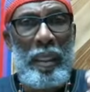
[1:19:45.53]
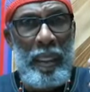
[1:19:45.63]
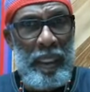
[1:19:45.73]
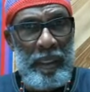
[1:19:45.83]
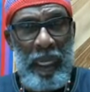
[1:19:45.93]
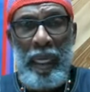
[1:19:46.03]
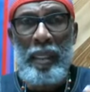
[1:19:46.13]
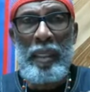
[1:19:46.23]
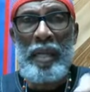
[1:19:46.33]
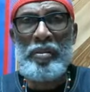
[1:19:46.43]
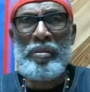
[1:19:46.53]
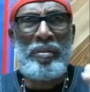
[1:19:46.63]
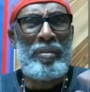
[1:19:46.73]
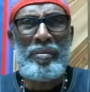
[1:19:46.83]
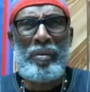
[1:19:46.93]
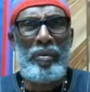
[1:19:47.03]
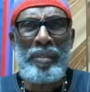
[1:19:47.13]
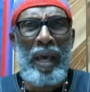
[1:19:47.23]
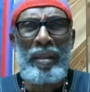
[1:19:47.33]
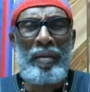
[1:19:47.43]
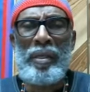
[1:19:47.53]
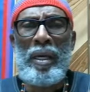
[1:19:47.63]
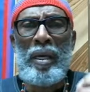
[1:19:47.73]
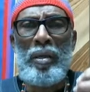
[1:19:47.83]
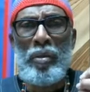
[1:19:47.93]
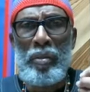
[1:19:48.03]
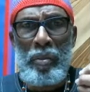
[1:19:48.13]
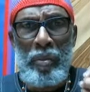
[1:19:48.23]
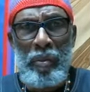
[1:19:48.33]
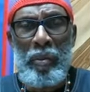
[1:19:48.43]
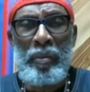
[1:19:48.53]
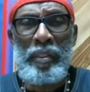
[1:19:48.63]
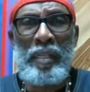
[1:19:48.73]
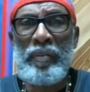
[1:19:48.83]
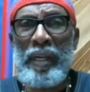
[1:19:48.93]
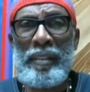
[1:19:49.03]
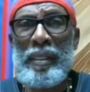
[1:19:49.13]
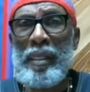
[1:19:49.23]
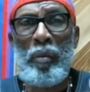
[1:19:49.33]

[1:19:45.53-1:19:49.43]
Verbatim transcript: You understand? Nigerians or South Africa you gonna take the vaccine?